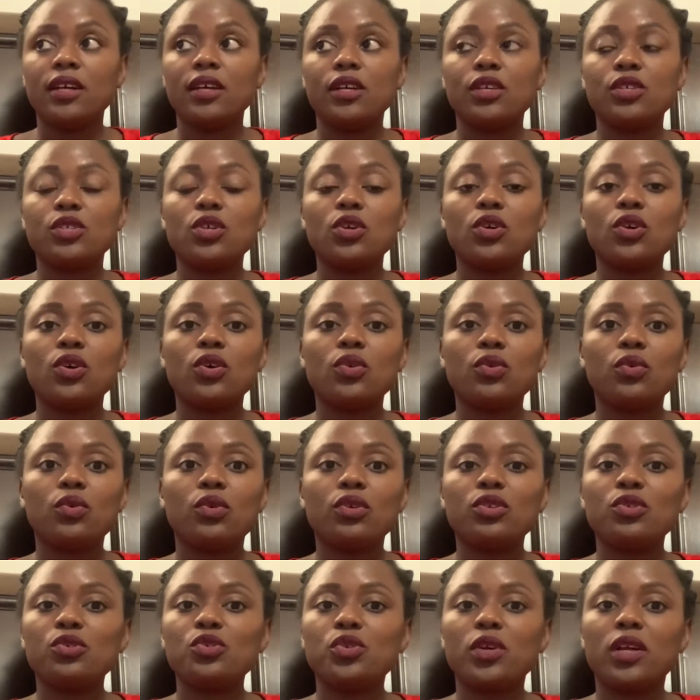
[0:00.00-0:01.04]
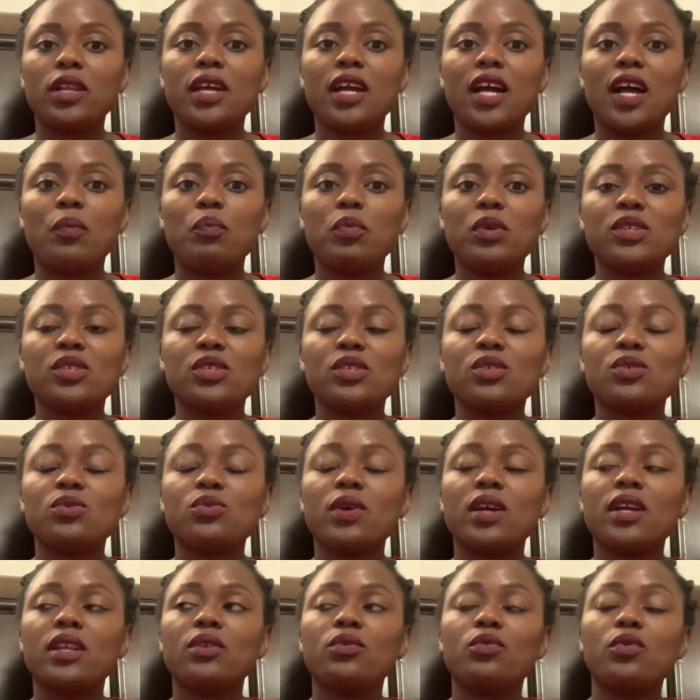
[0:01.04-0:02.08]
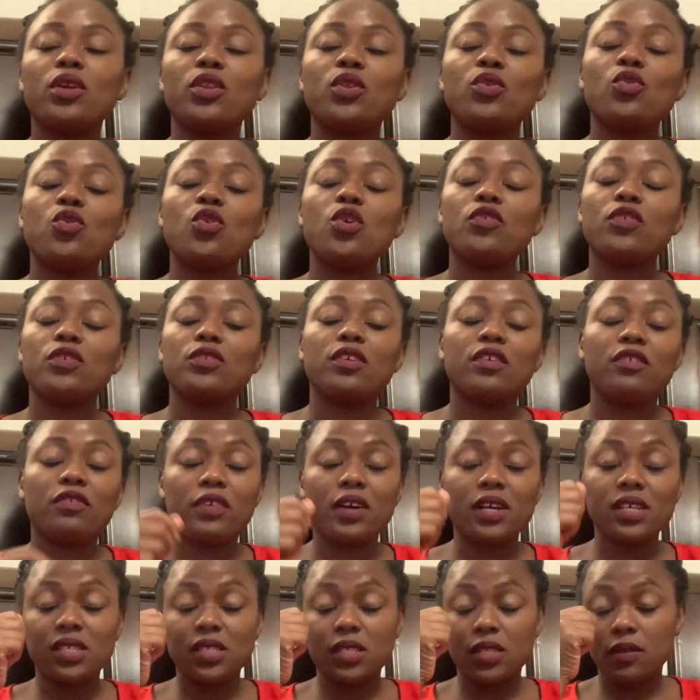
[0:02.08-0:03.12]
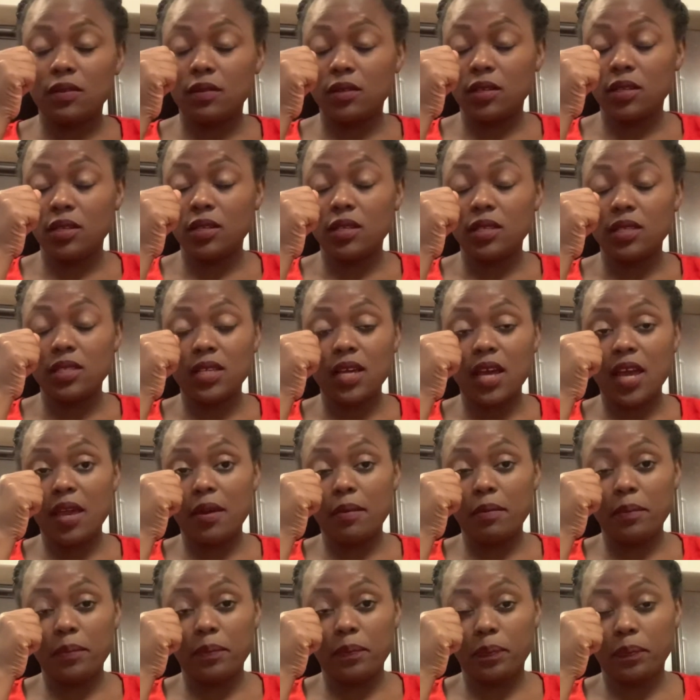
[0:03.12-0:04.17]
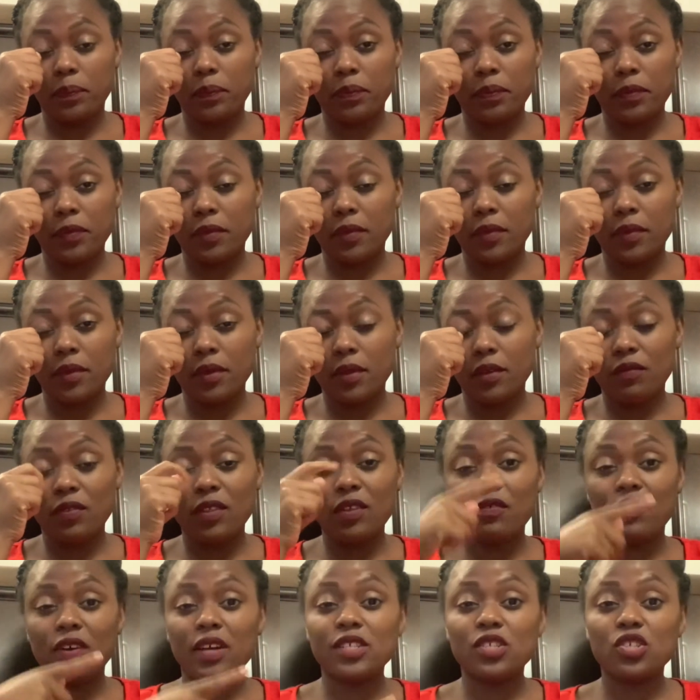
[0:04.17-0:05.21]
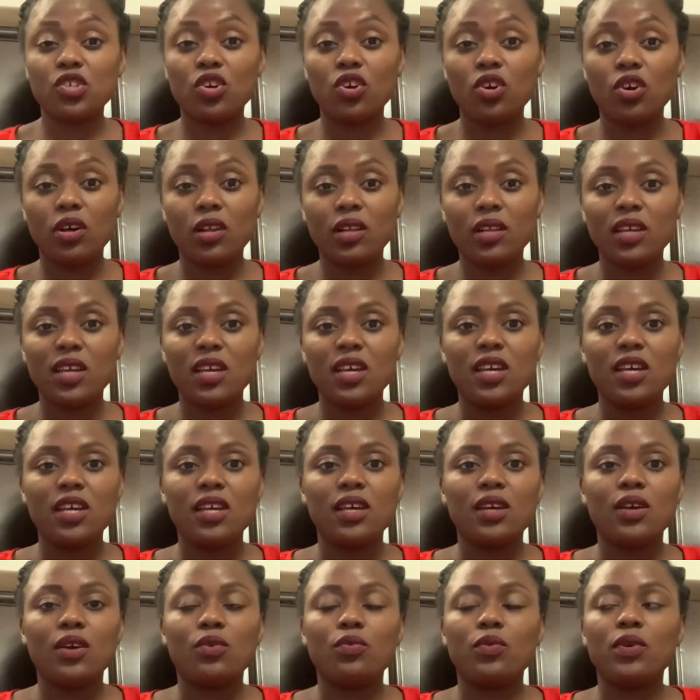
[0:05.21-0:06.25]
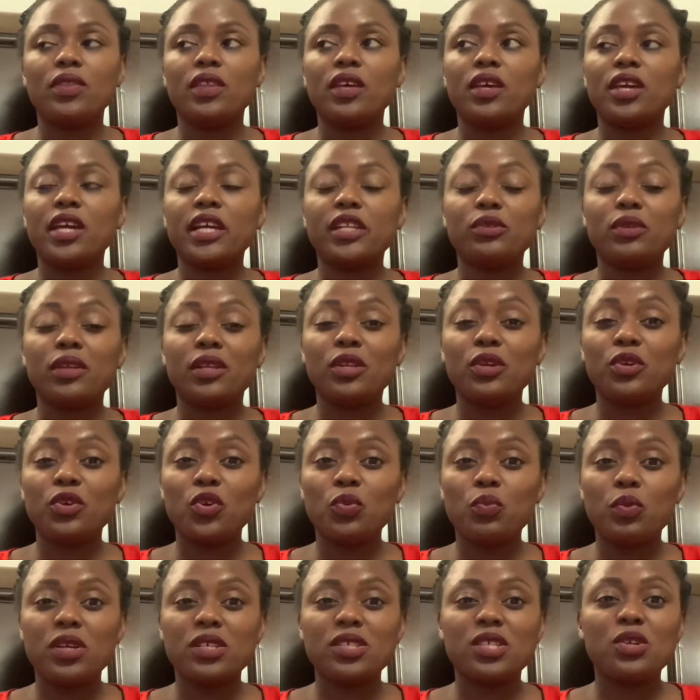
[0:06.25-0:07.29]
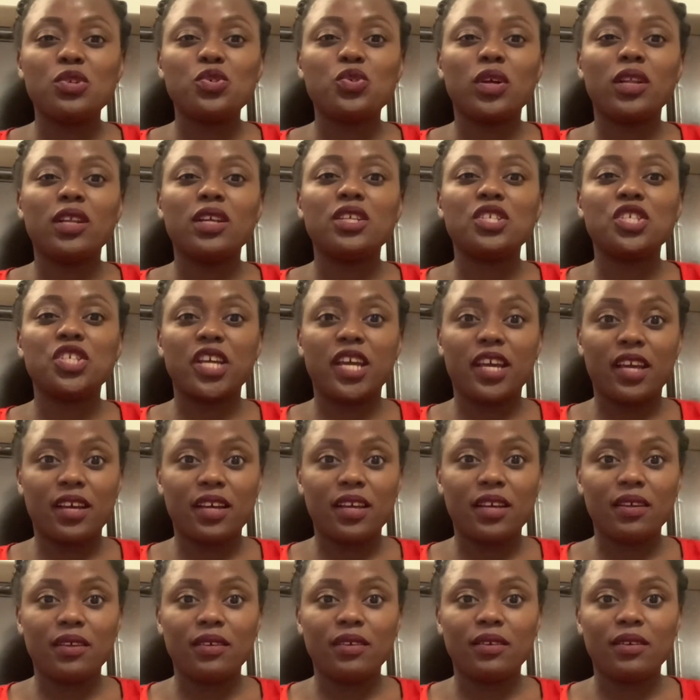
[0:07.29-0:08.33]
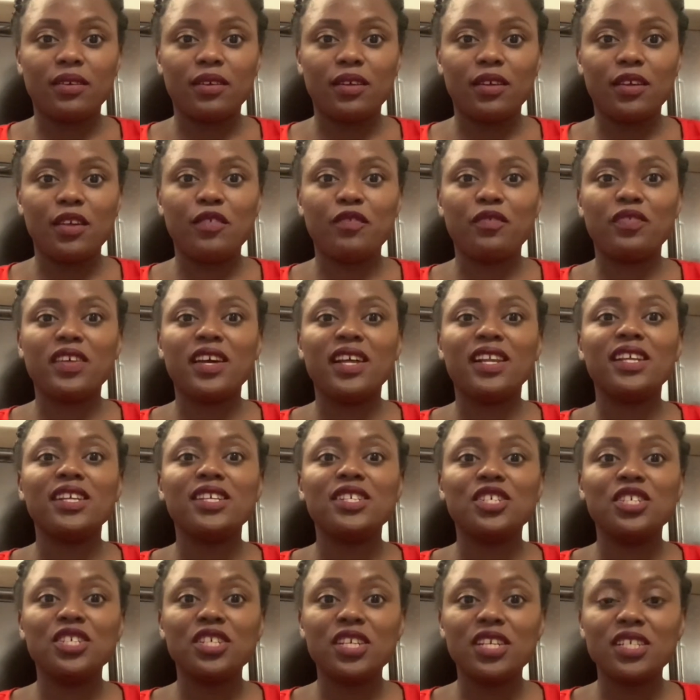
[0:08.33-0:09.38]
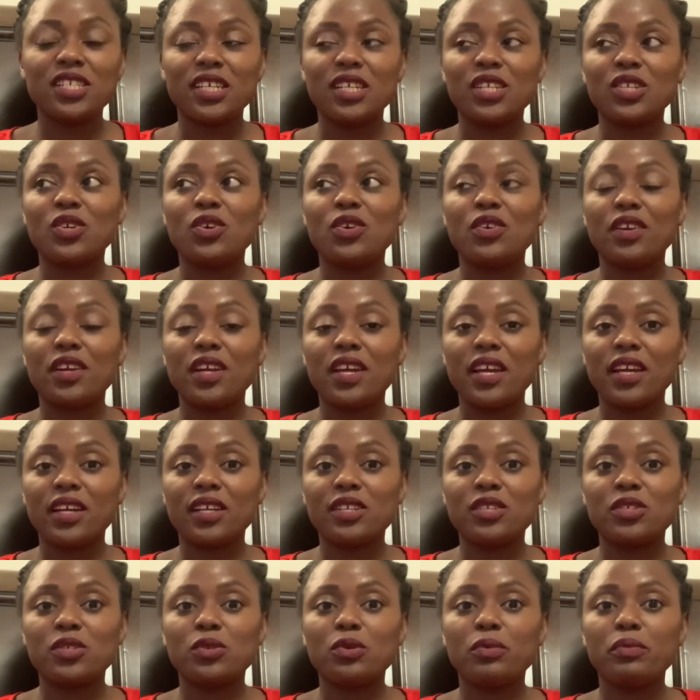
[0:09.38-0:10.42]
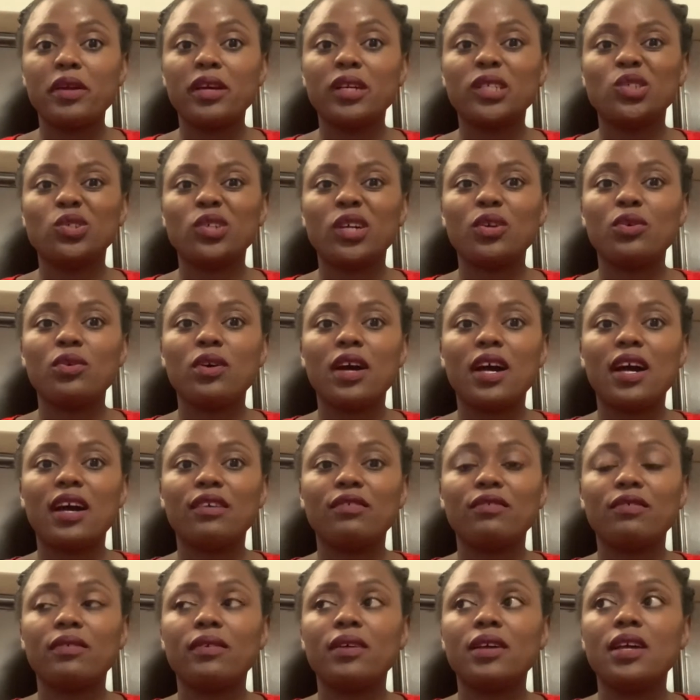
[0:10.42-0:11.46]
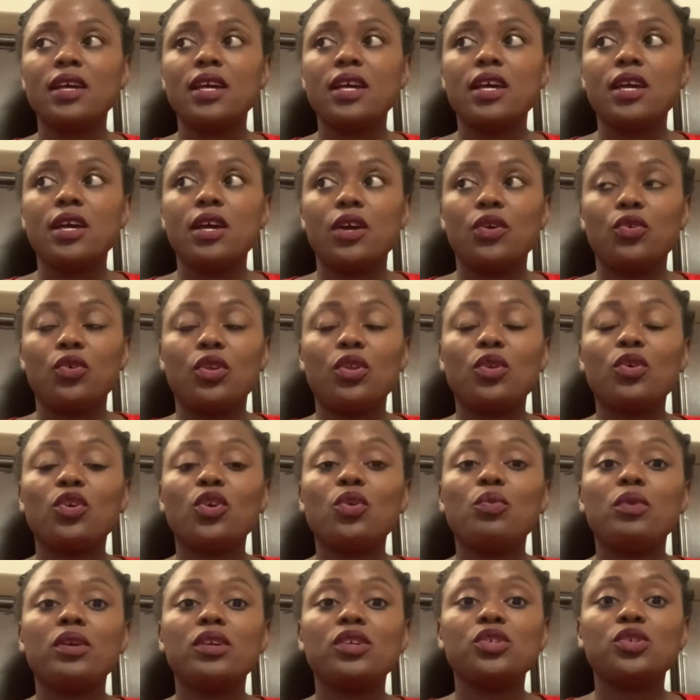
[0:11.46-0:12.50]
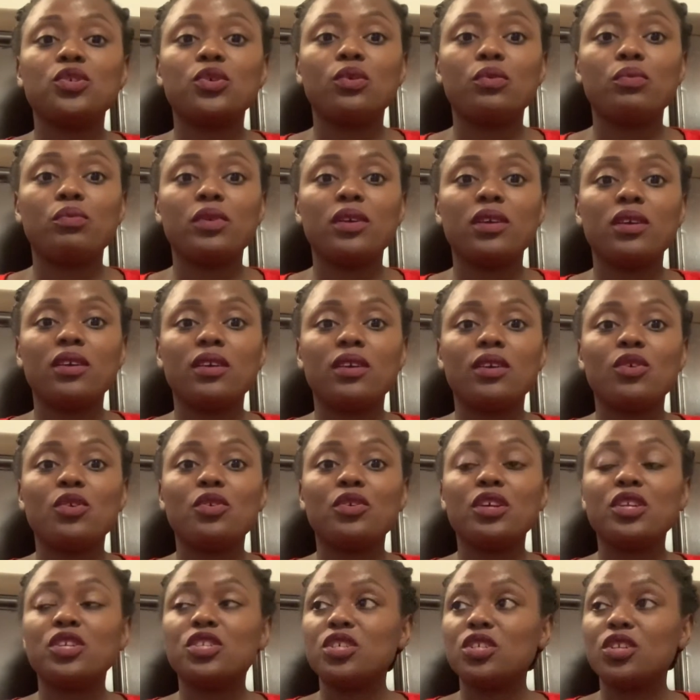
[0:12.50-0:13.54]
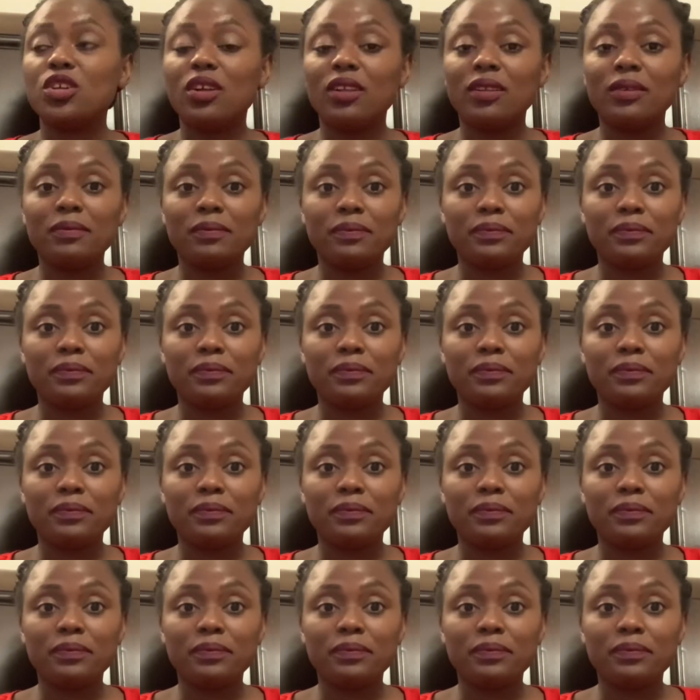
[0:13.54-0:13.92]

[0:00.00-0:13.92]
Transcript: So what usually happens is when you go for the first time, the first call, when they get the documents, they usually check if they're legit and correct. So make sure you have the documents should be original